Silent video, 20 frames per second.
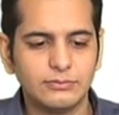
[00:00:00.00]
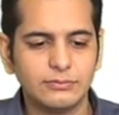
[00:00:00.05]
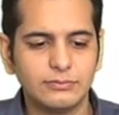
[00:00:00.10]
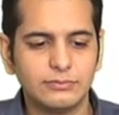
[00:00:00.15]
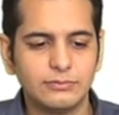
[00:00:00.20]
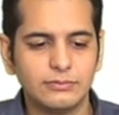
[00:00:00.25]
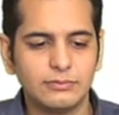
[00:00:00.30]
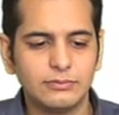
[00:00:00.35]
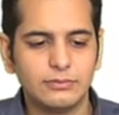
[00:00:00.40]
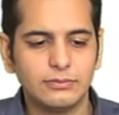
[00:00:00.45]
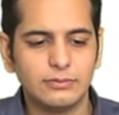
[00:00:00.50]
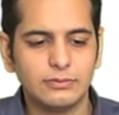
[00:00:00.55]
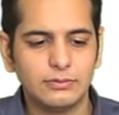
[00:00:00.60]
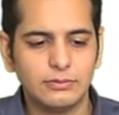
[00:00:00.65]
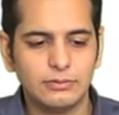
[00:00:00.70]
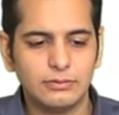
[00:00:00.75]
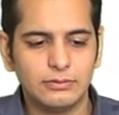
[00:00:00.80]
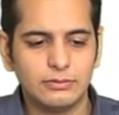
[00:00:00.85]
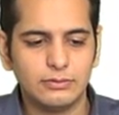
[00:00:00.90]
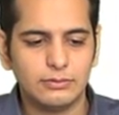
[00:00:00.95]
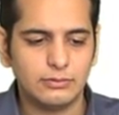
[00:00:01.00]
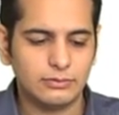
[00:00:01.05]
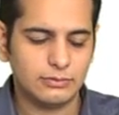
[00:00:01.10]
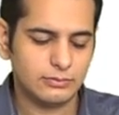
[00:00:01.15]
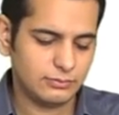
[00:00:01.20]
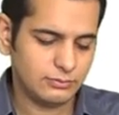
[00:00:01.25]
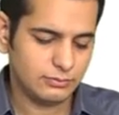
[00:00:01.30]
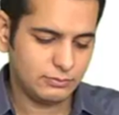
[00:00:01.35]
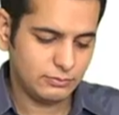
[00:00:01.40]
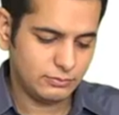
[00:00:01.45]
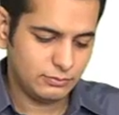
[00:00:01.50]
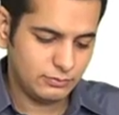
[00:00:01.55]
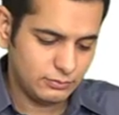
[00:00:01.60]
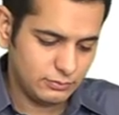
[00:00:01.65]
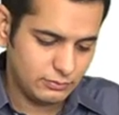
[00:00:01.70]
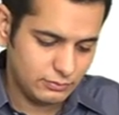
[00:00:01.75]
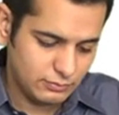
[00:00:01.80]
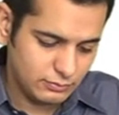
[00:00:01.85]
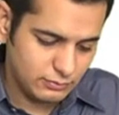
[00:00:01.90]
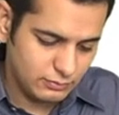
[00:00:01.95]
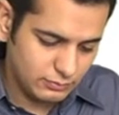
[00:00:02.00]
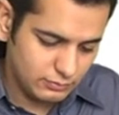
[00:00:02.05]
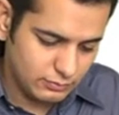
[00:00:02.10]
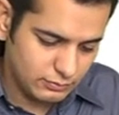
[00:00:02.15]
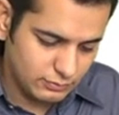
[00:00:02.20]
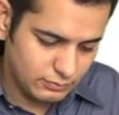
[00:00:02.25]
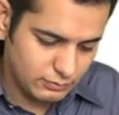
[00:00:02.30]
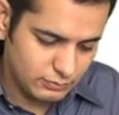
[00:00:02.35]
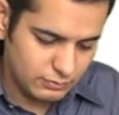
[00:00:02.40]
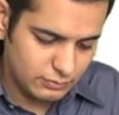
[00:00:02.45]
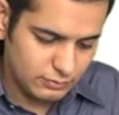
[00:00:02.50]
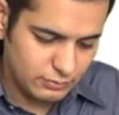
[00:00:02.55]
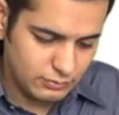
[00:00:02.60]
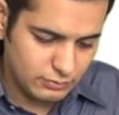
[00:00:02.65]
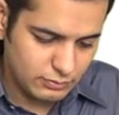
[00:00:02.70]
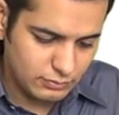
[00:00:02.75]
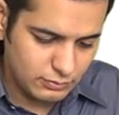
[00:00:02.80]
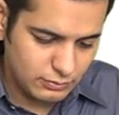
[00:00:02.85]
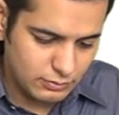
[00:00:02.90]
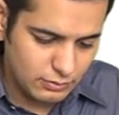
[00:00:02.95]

Nothing is said.